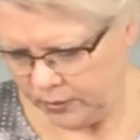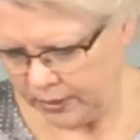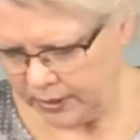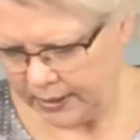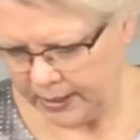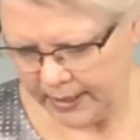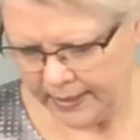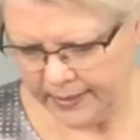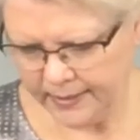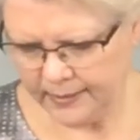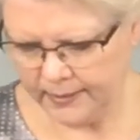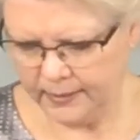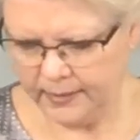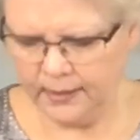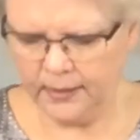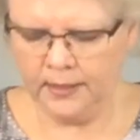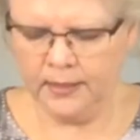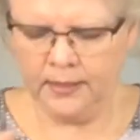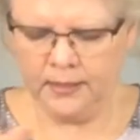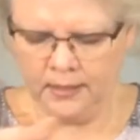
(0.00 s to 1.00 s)
really
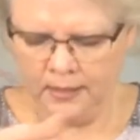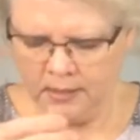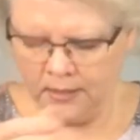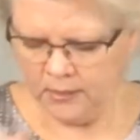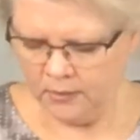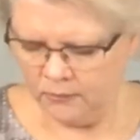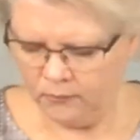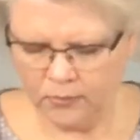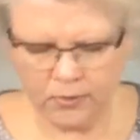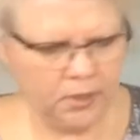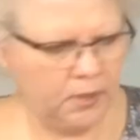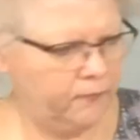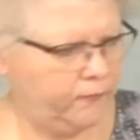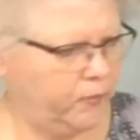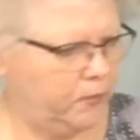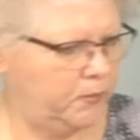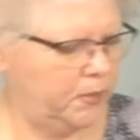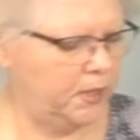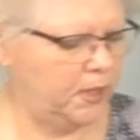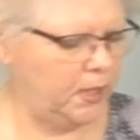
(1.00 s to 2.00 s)
nicely. We'll
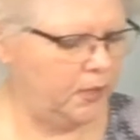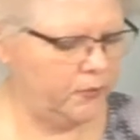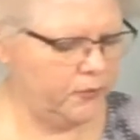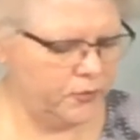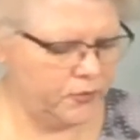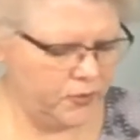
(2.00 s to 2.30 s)
come on the other